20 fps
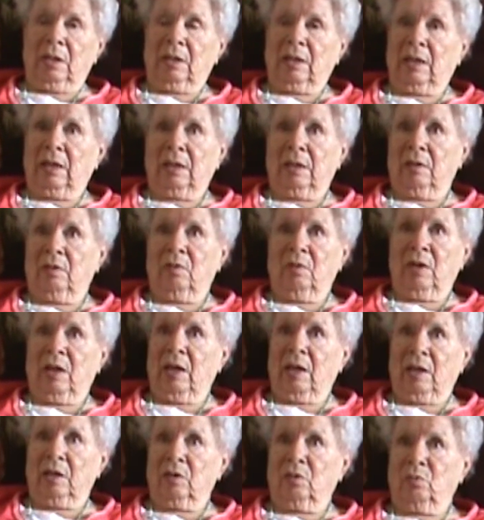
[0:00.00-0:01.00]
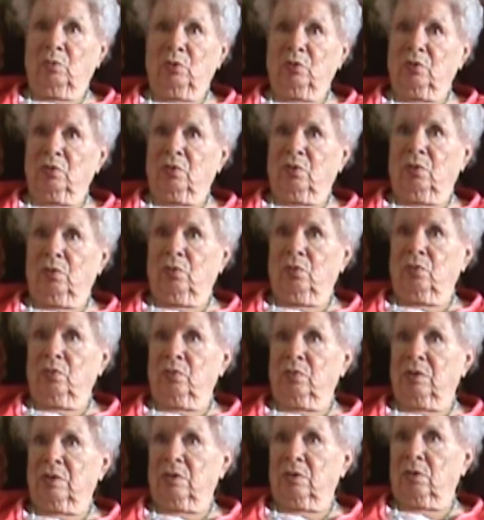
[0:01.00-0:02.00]
letting the animals
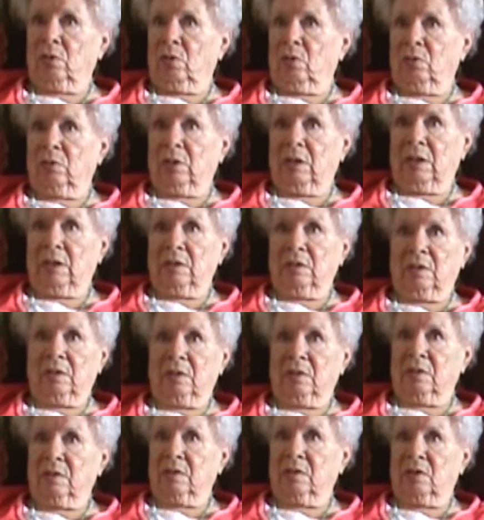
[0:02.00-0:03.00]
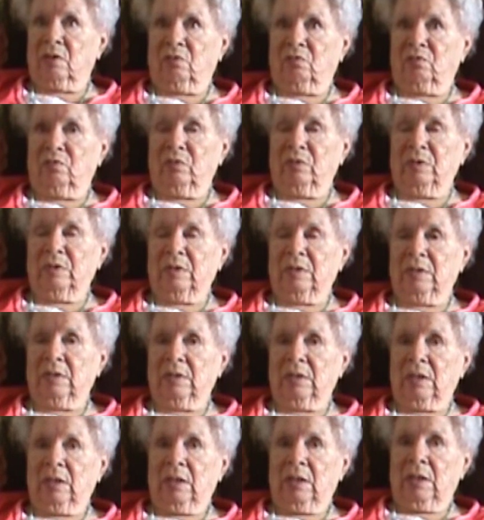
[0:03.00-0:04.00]
loose and all kinds of stuff.
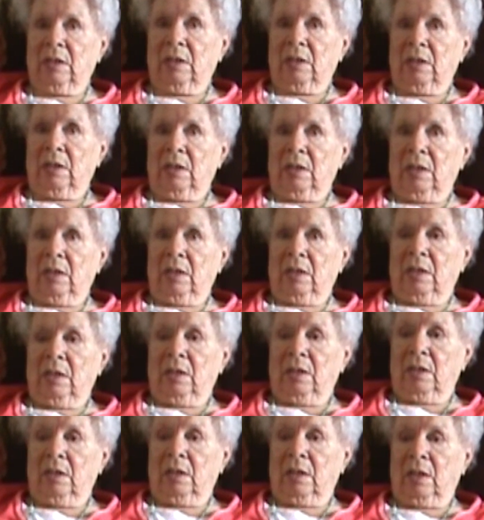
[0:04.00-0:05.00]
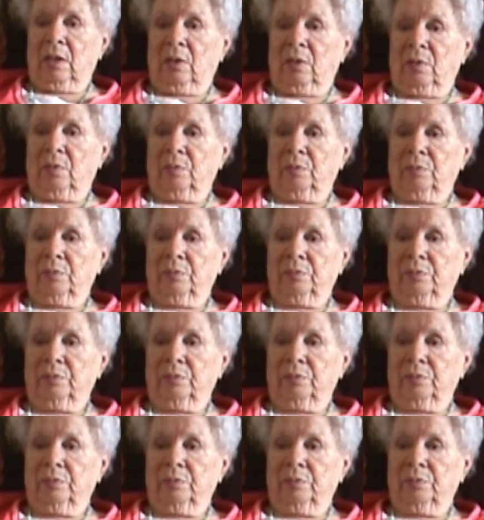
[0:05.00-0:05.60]
Yeah. Um,